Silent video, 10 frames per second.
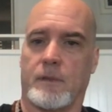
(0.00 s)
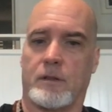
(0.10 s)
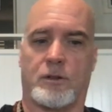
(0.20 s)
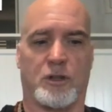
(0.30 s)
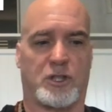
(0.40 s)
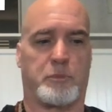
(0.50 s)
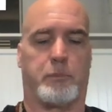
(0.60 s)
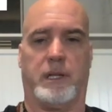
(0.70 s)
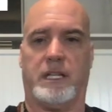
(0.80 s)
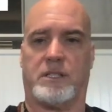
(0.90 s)
to
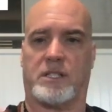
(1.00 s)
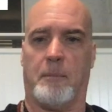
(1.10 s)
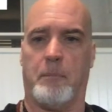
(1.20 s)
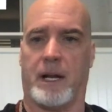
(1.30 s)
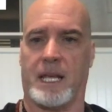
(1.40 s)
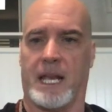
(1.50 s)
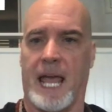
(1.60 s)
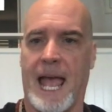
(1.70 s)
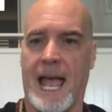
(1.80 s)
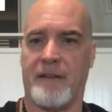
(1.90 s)
split somebody in
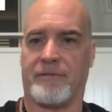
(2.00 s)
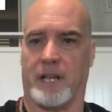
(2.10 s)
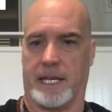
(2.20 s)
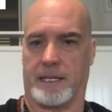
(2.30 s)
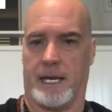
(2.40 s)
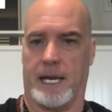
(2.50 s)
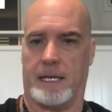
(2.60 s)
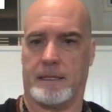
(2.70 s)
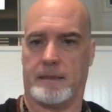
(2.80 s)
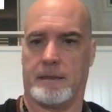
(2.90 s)
half like that,
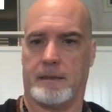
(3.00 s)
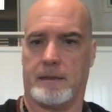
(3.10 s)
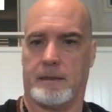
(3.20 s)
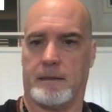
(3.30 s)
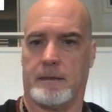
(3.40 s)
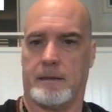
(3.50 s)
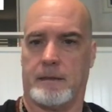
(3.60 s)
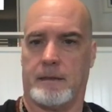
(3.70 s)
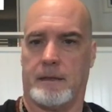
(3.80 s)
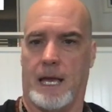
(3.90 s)

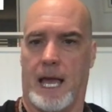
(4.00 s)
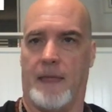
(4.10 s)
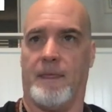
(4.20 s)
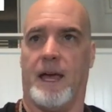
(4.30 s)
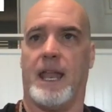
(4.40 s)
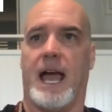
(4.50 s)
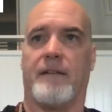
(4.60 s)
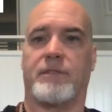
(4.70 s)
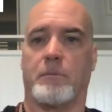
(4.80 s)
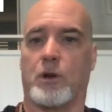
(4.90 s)
and then
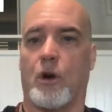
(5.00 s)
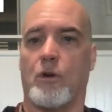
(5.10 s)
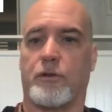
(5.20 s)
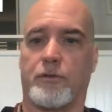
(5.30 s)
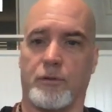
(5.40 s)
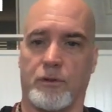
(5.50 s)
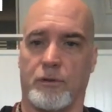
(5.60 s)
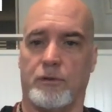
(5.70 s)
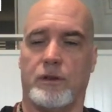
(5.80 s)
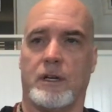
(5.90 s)
have them go
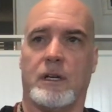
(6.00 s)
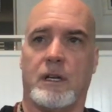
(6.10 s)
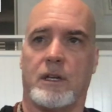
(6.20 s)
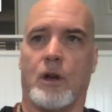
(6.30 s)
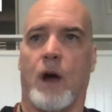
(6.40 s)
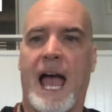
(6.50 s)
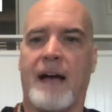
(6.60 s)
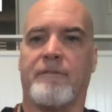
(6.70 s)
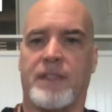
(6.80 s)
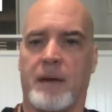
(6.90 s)
through, you know,
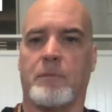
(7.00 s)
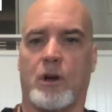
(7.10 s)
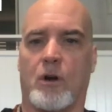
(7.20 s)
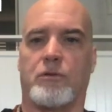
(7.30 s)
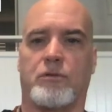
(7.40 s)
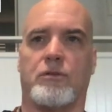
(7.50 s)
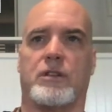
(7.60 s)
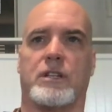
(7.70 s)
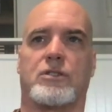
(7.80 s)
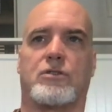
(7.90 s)
have them go through
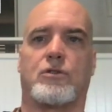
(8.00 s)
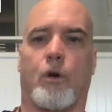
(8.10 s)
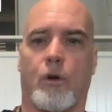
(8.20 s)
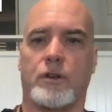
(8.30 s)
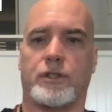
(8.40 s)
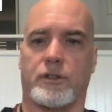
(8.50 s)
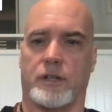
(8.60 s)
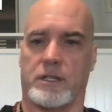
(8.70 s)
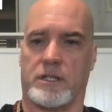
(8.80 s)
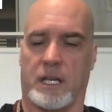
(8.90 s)
this
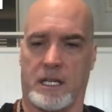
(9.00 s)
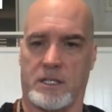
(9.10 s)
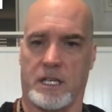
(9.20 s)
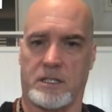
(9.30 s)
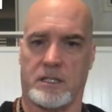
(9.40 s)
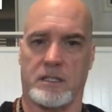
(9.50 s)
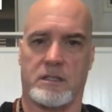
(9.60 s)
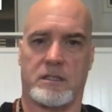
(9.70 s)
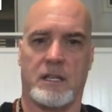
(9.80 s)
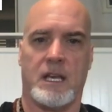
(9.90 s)
torturous
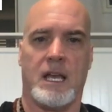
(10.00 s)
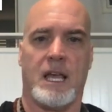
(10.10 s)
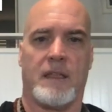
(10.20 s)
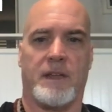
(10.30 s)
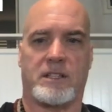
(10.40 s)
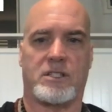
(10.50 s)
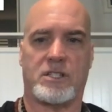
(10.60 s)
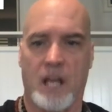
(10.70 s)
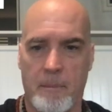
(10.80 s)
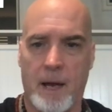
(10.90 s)
existence that
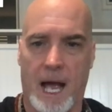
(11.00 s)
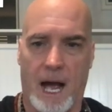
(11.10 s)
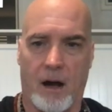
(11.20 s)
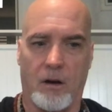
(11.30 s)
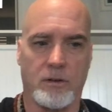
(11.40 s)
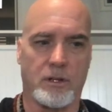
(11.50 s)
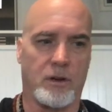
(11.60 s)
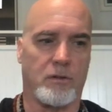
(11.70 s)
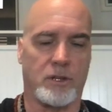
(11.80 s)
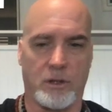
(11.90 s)
somehow, you
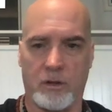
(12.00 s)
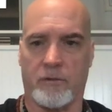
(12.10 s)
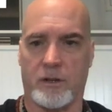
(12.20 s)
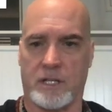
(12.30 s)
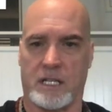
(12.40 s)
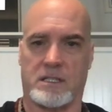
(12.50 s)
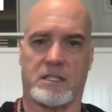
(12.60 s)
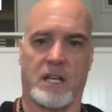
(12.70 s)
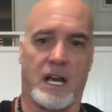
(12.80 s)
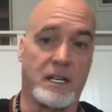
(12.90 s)
know, the universe has
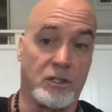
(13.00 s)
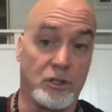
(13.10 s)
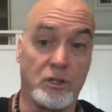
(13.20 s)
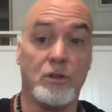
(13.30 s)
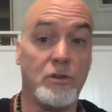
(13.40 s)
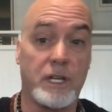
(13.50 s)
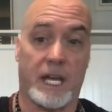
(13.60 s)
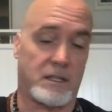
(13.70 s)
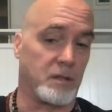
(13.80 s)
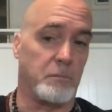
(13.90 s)
decided you
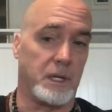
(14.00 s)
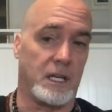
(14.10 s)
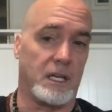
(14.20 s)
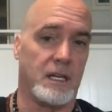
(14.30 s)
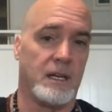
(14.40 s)
get to be